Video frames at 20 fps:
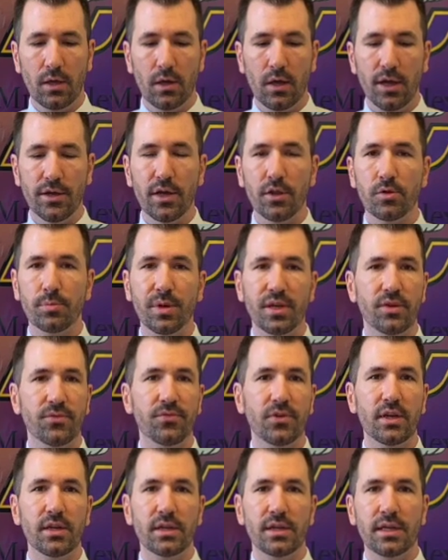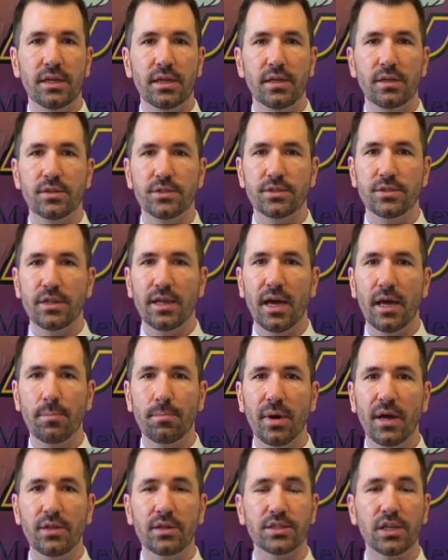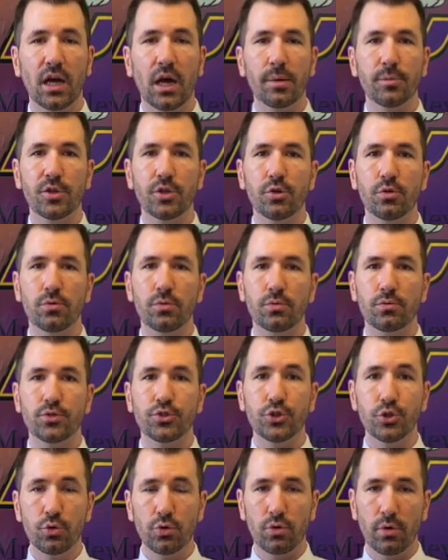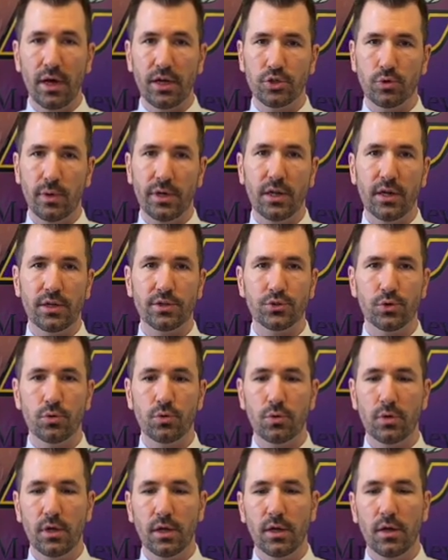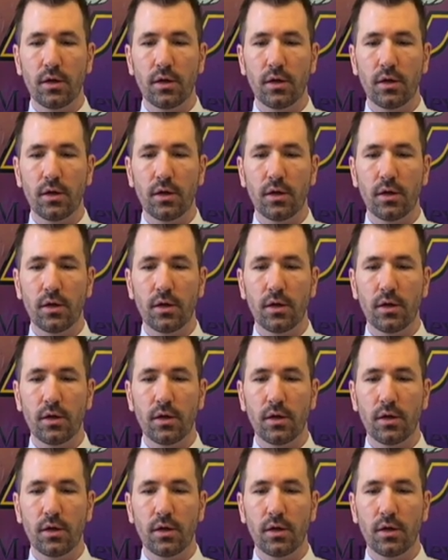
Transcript: Another benefit is that by the time you do graduate high school,